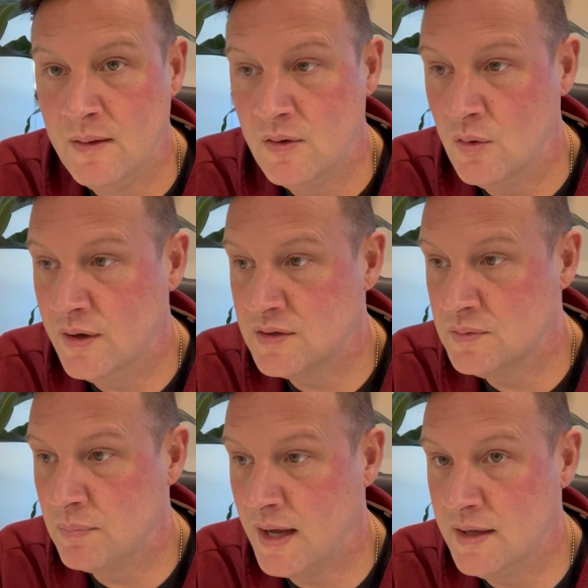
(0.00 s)
Or I
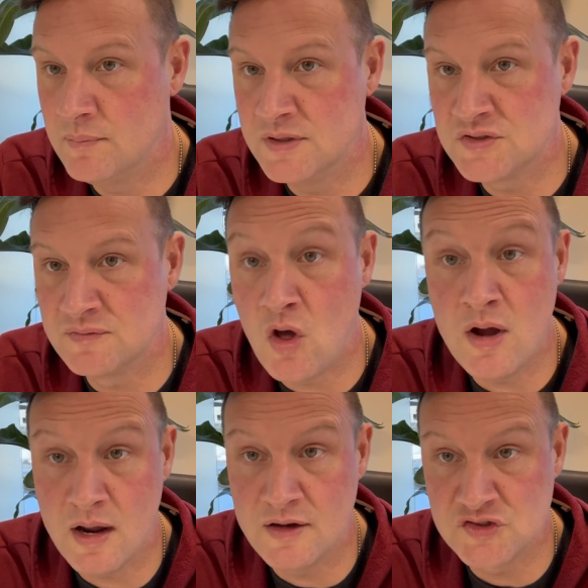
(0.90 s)
could buy a bunch of
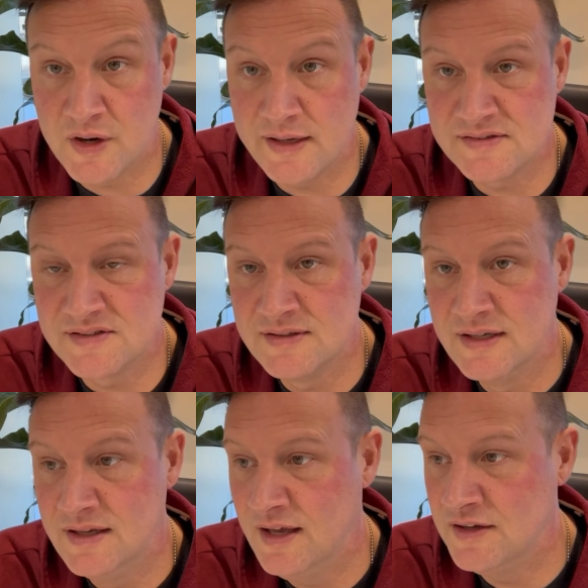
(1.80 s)
long contracts
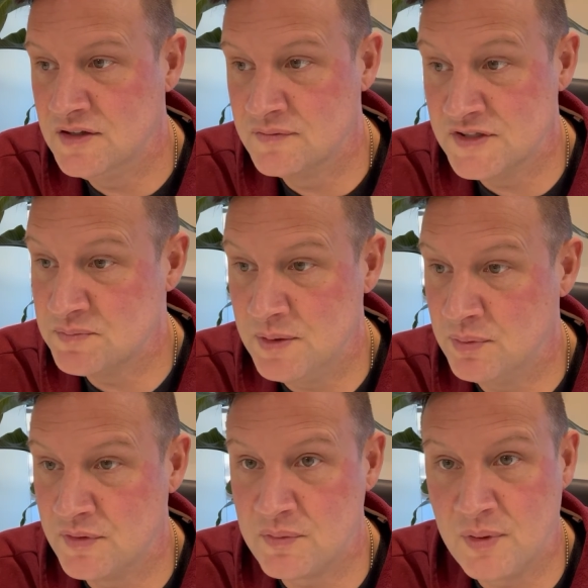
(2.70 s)
and convince
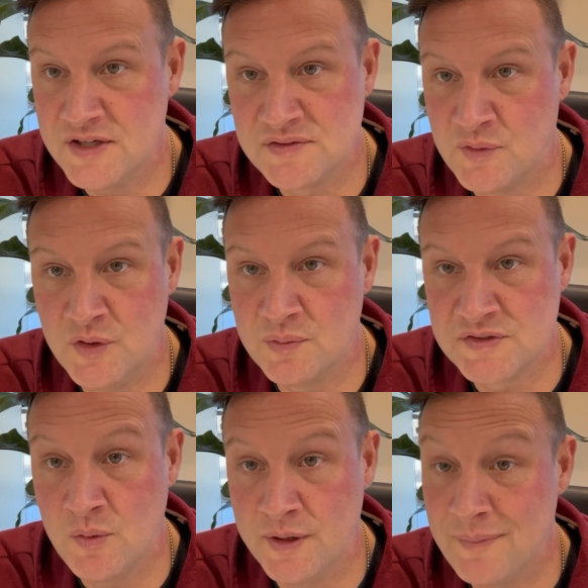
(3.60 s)
people that the price of oil was
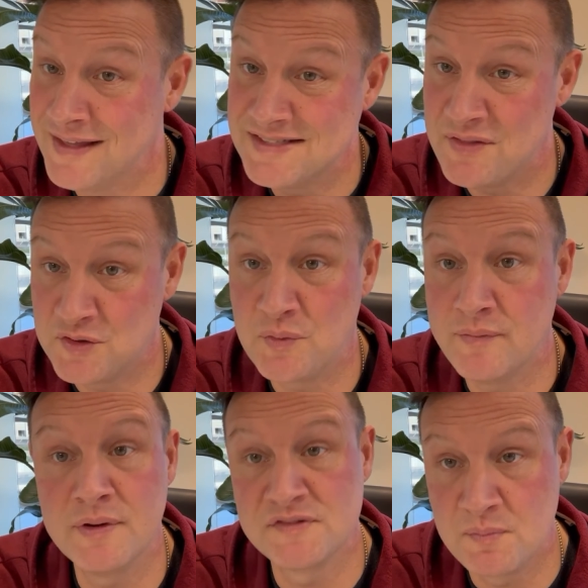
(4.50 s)
going up. That's how the
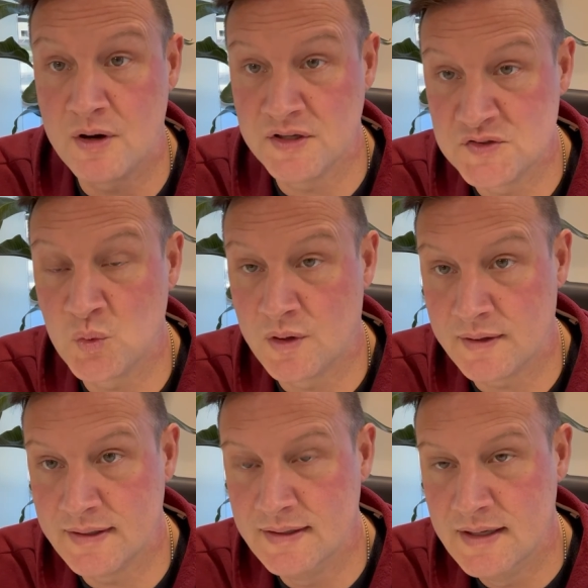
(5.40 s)
derivatives markets
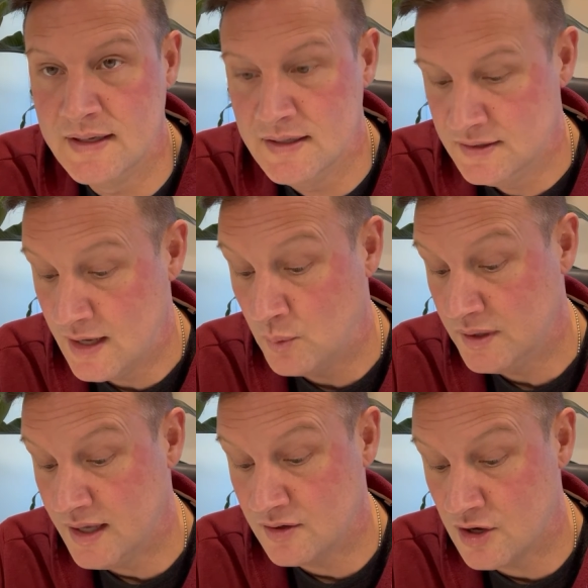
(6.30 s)
work. Now,
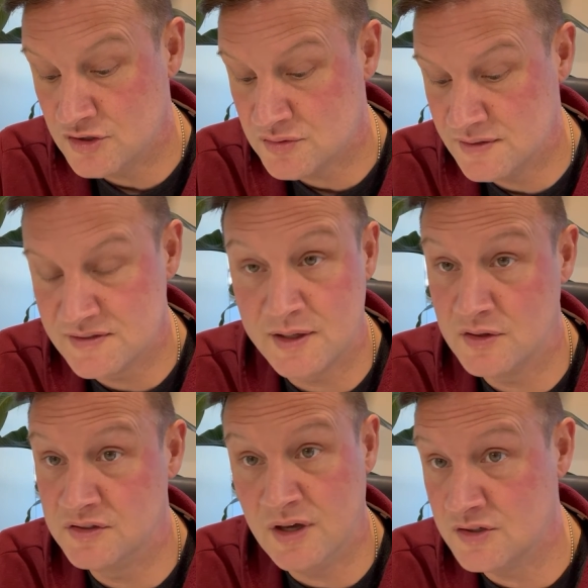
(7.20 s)
when countries like
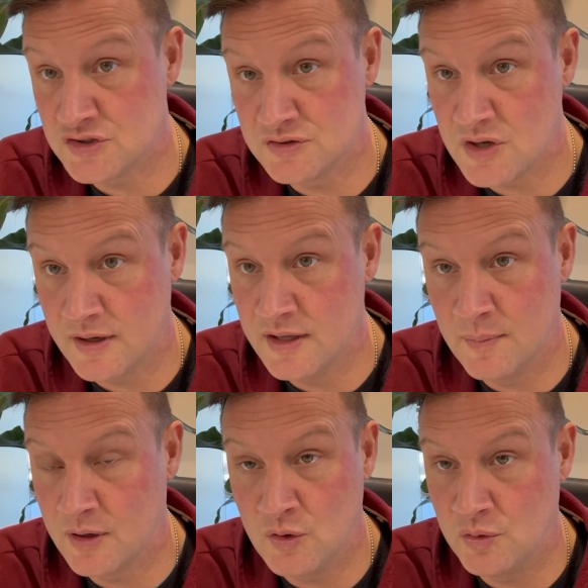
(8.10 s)
the Dutch are talking
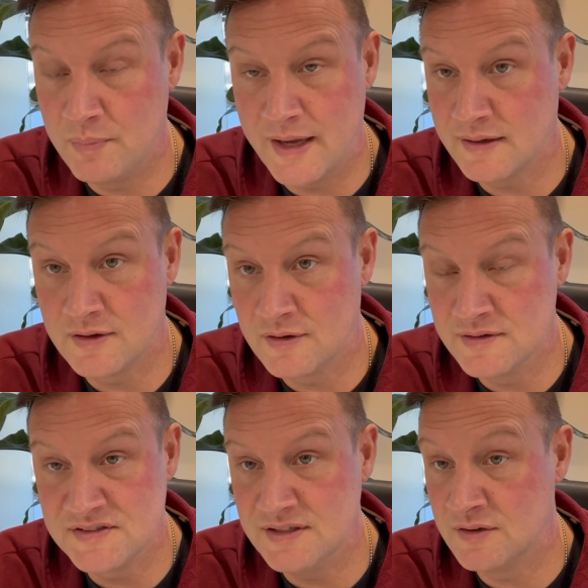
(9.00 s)
about gold-backed
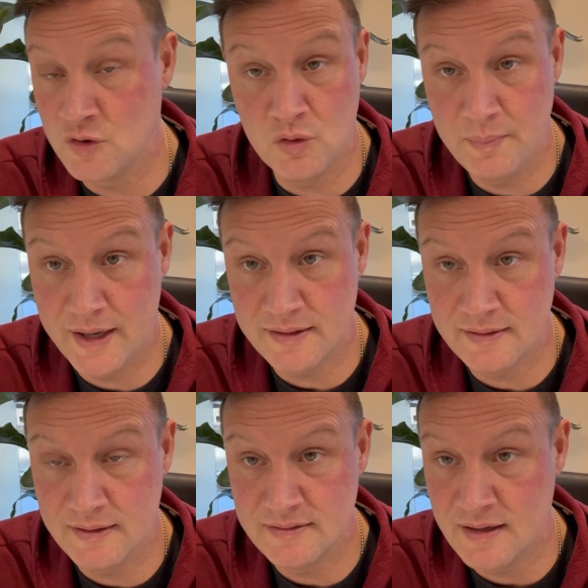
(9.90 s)
currency or
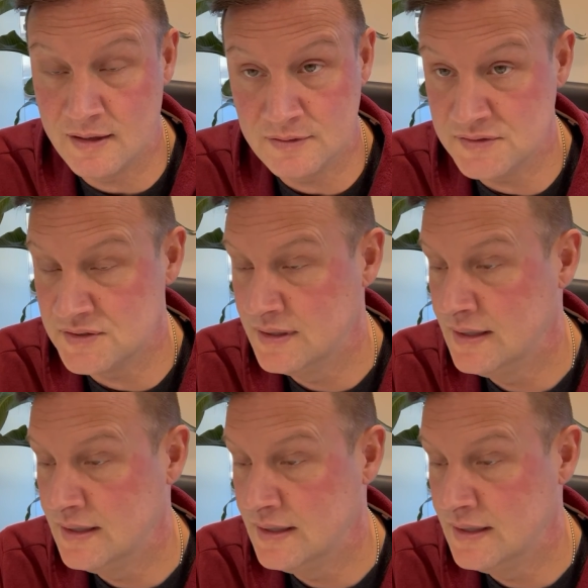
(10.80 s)
gold-backed dollars,